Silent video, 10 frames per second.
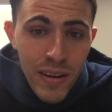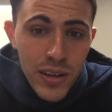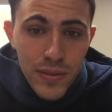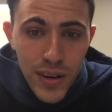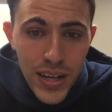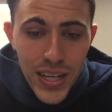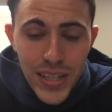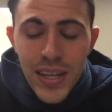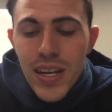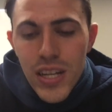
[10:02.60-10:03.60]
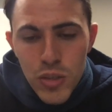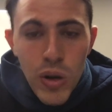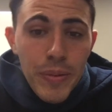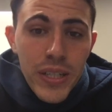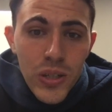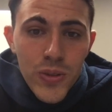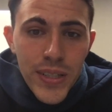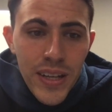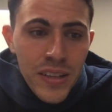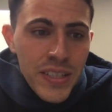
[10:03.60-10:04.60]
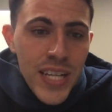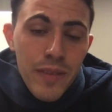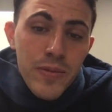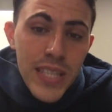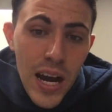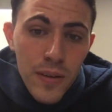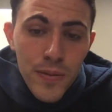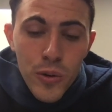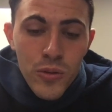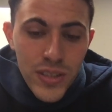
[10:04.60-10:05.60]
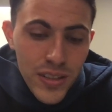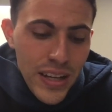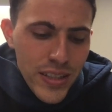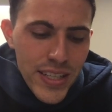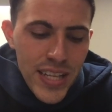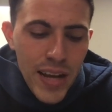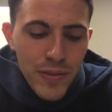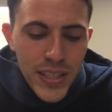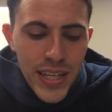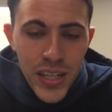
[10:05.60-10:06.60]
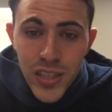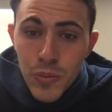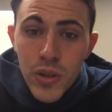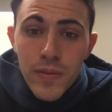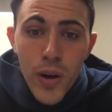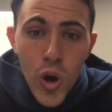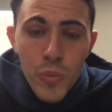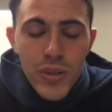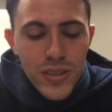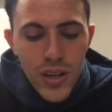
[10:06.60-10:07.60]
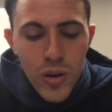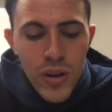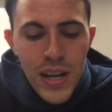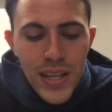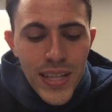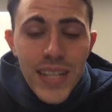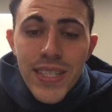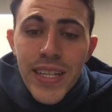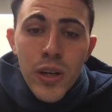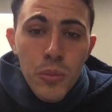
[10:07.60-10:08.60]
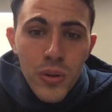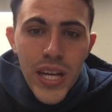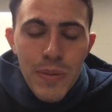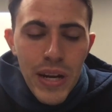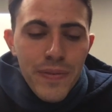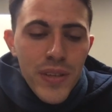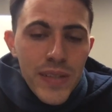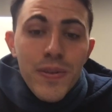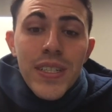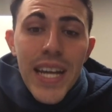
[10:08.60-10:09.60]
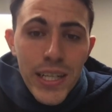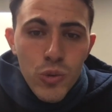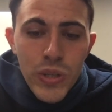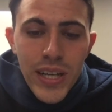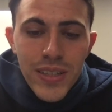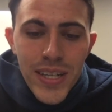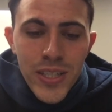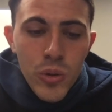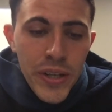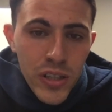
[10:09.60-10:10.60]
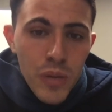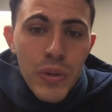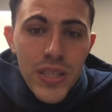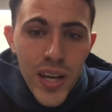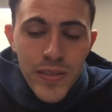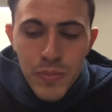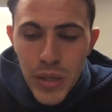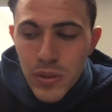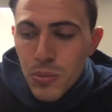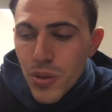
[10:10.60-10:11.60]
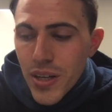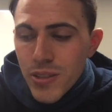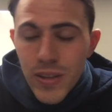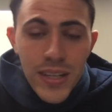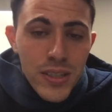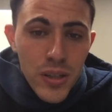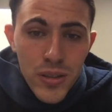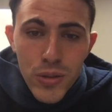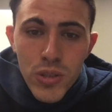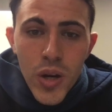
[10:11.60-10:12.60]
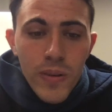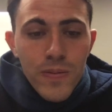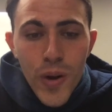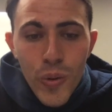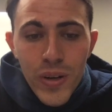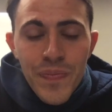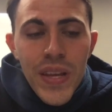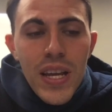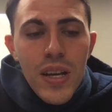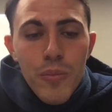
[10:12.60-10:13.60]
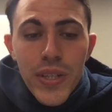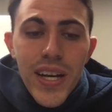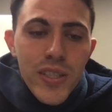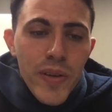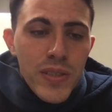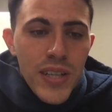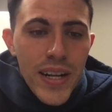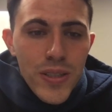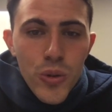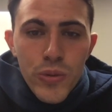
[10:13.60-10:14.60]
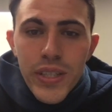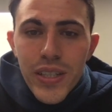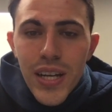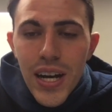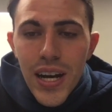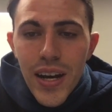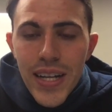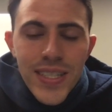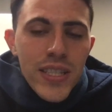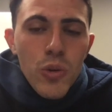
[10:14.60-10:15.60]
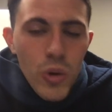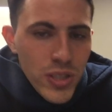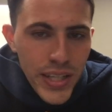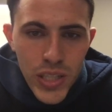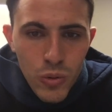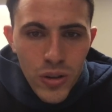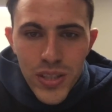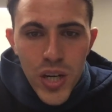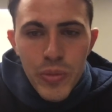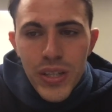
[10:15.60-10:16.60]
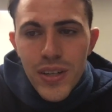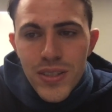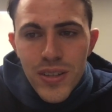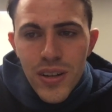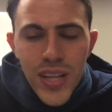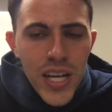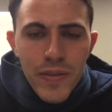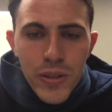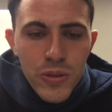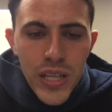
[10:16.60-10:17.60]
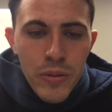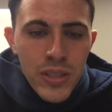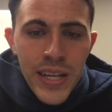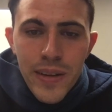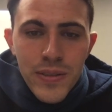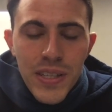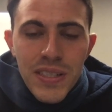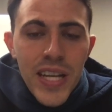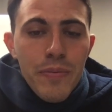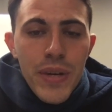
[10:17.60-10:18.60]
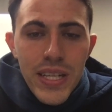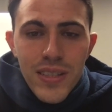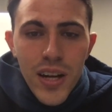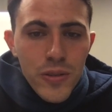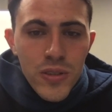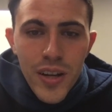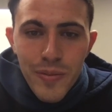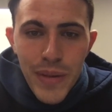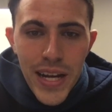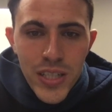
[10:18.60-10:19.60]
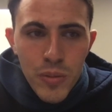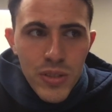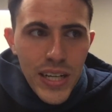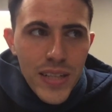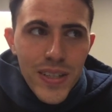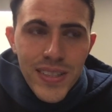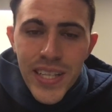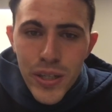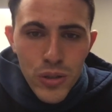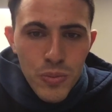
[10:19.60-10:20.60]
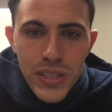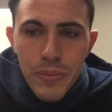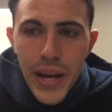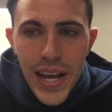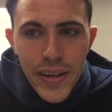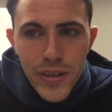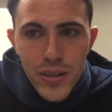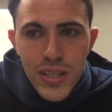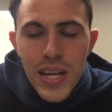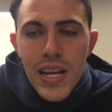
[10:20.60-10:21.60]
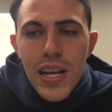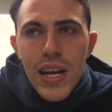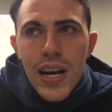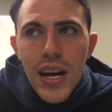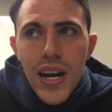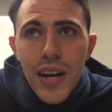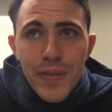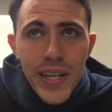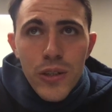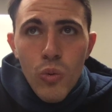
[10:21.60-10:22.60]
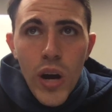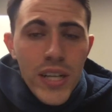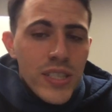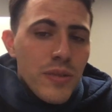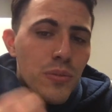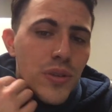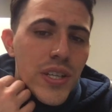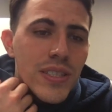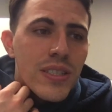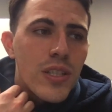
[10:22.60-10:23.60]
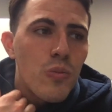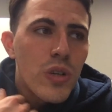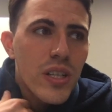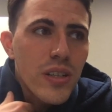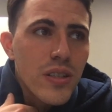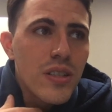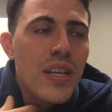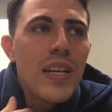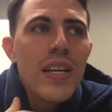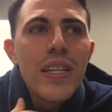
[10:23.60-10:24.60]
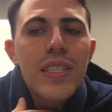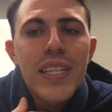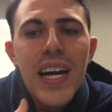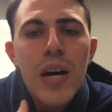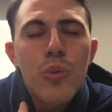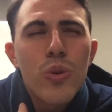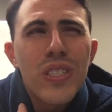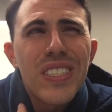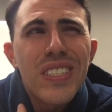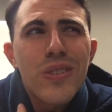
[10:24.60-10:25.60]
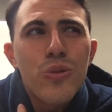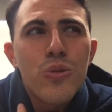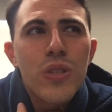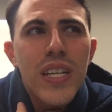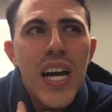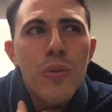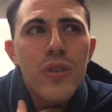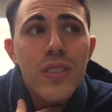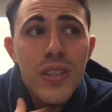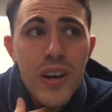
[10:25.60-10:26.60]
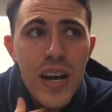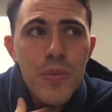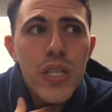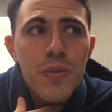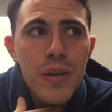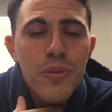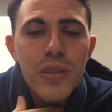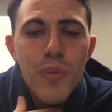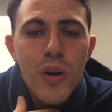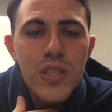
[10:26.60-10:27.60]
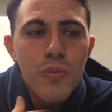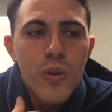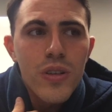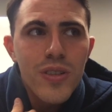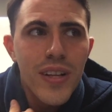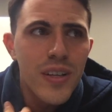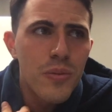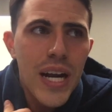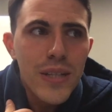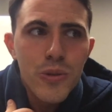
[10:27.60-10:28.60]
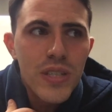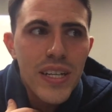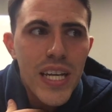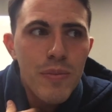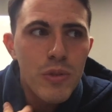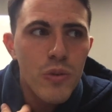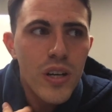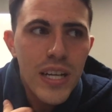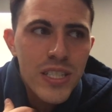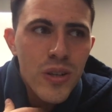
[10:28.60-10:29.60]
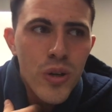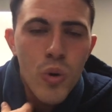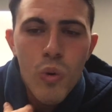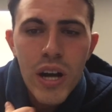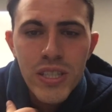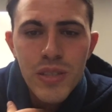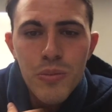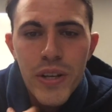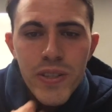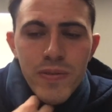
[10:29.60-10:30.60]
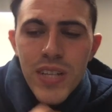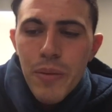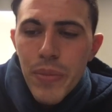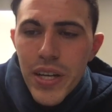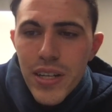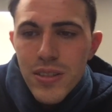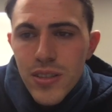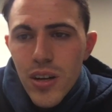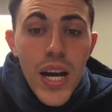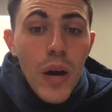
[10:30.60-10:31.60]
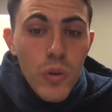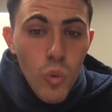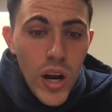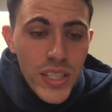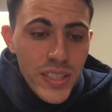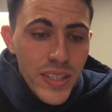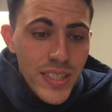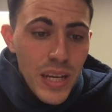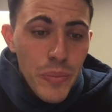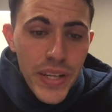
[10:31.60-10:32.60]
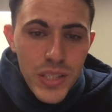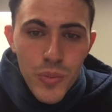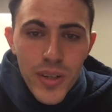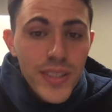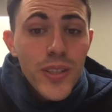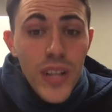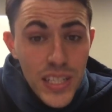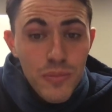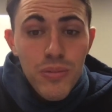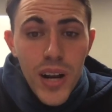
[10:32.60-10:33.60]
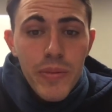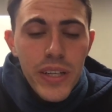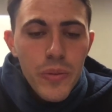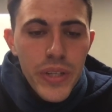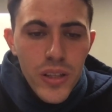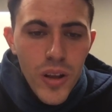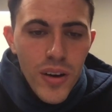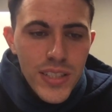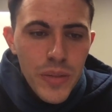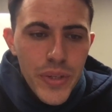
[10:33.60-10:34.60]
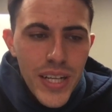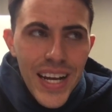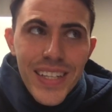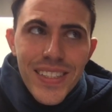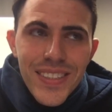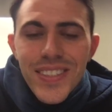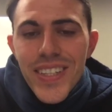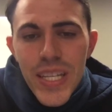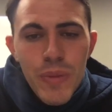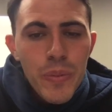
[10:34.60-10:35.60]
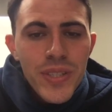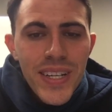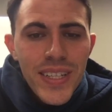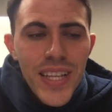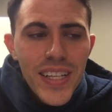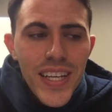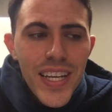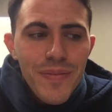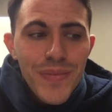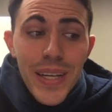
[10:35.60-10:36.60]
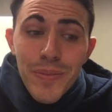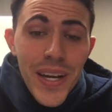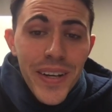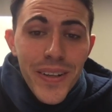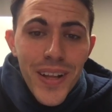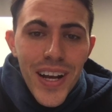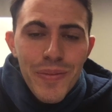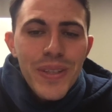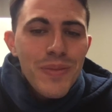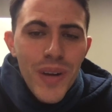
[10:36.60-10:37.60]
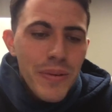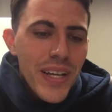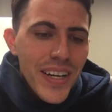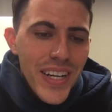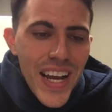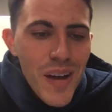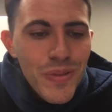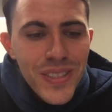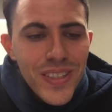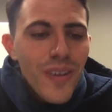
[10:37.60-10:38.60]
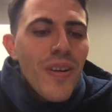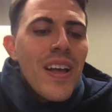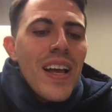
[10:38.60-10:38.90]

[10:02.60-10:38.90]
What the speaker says: on a Friday, it's probably a good thing to at least have him doubtful, to at least have, like, that glimmer of hope. So, not saying he'll play, but I feel like for next week at least, he'll heal up enough to be able to play. So, that is good news going forward. But, yeah, I do have the Giants losing. It's not the worst thing in the world, though, because a lot of other teams in the NFCs have many other tough matchups. Like, I think the Eagles play the Packers. I forget who Washington plays. It's someone good. The Cowboys. Who do the Cowboys? The Cowboys might play Baltimore, so they'll probably lose that game as well. I just don't know who Washington plays off the top of my head. So, oh, and Washington's at Pittsburgh, so that's probably going to be a loss. I mean, I could see them upsetting that game. Like, I'm not going to lie, but it's probably not going to happen. So,